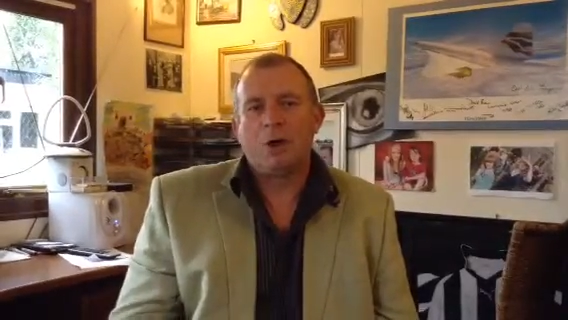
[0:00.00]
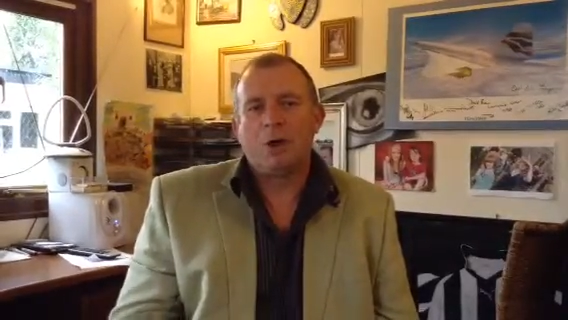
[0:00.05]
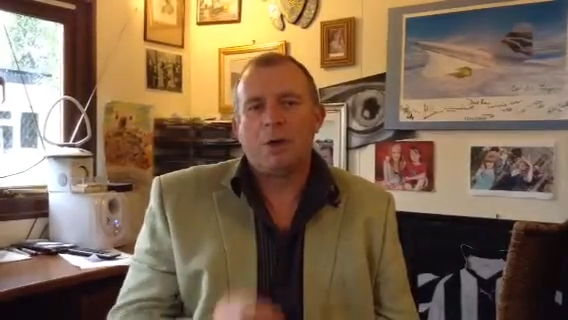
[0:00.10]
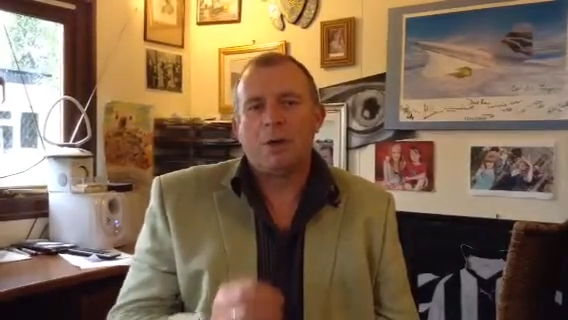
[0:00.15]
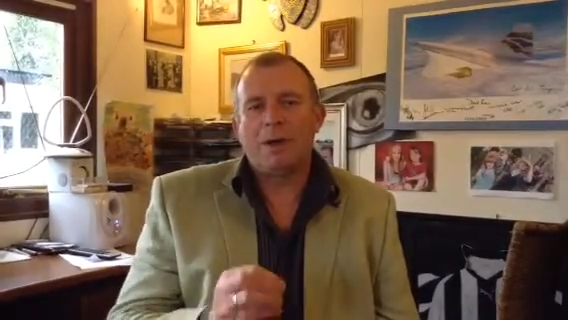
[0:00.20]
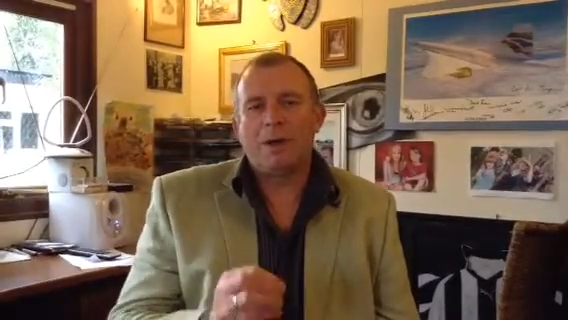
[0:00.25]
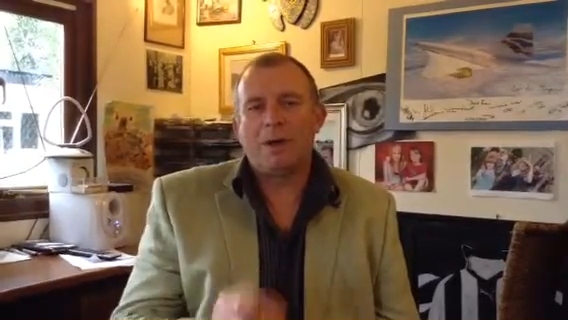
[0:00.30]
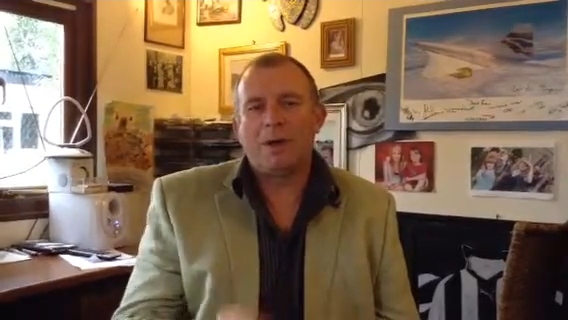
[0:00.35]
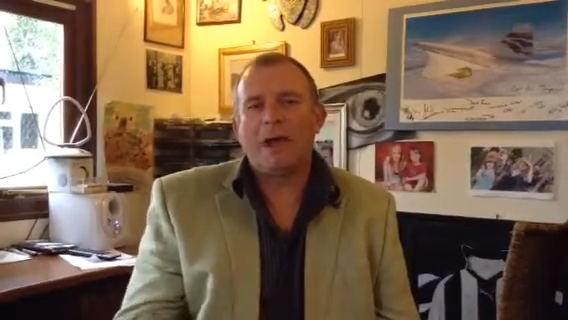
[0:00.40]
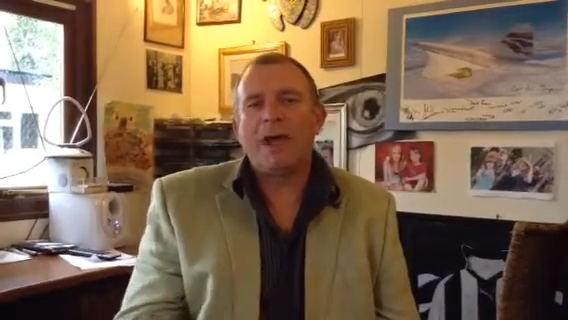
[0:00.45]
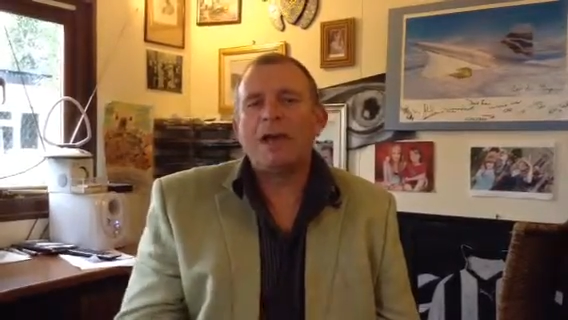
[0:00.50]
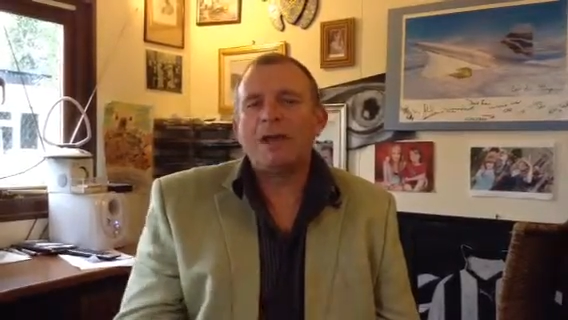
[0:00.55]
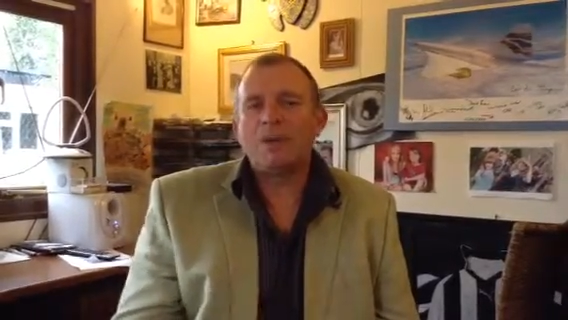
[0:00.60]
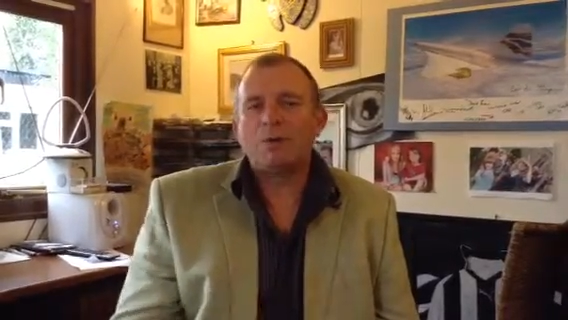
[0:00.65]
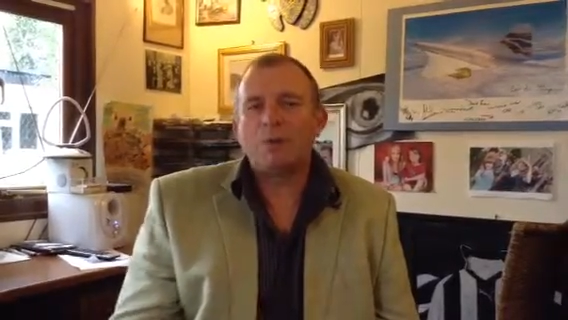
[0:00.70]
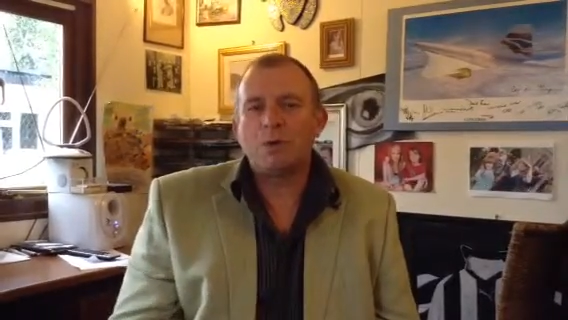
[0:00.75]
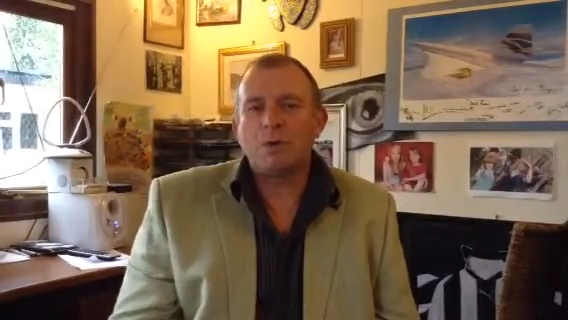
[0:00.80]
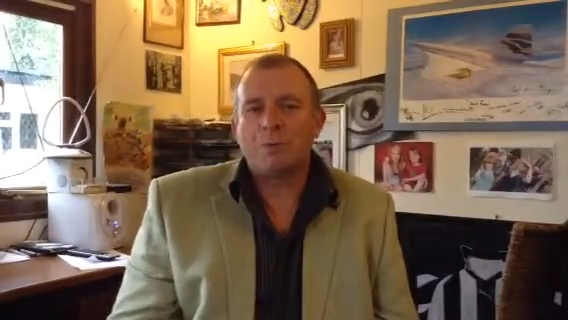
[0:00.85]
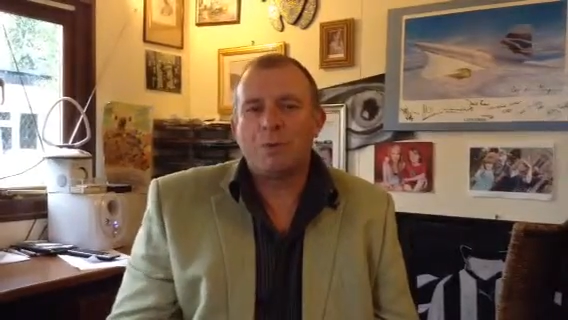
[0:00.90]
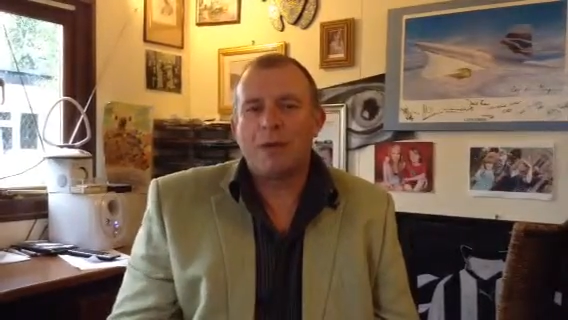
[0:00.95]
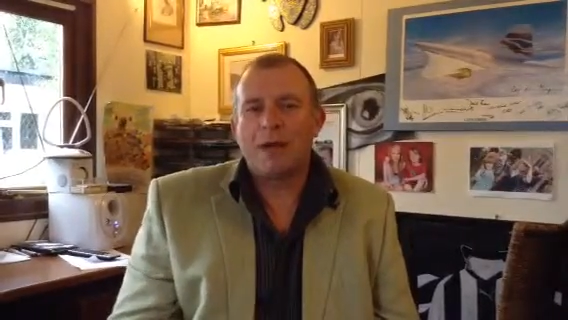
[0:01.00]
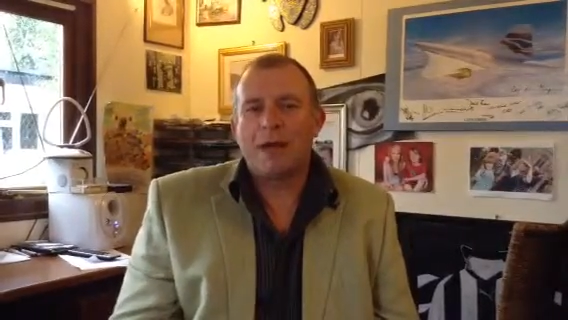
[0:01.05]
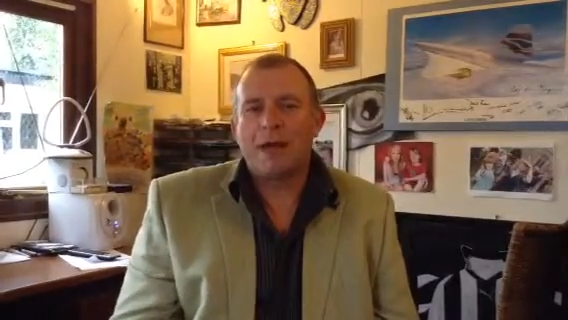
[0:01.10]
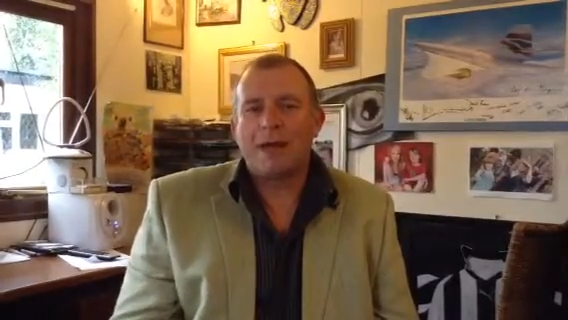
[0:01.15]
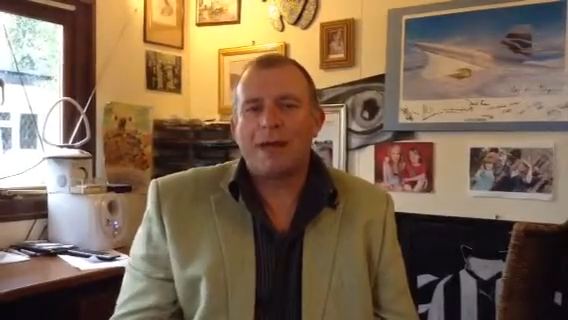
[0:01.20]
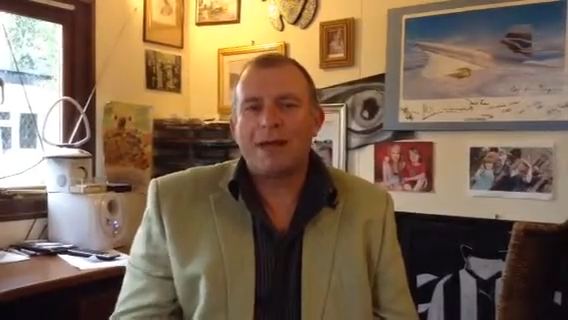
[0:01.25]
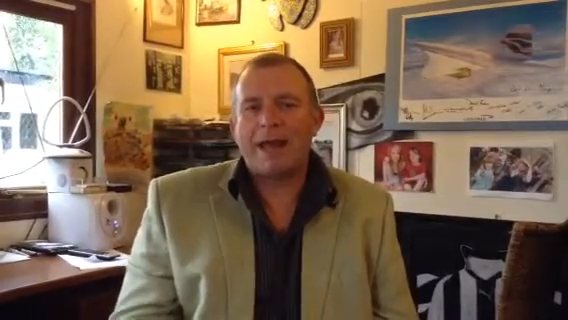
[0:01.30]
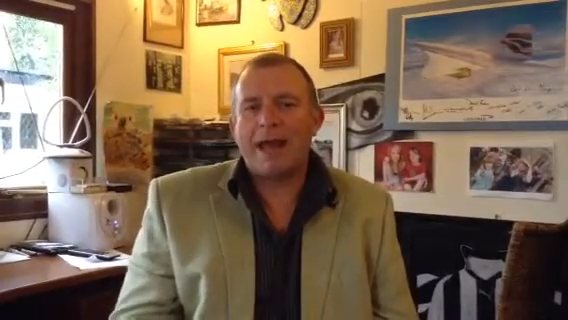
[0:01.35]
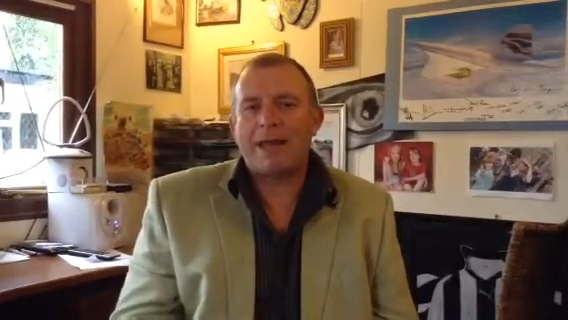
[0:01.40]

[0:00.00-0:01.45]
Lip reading: who engaged with me, and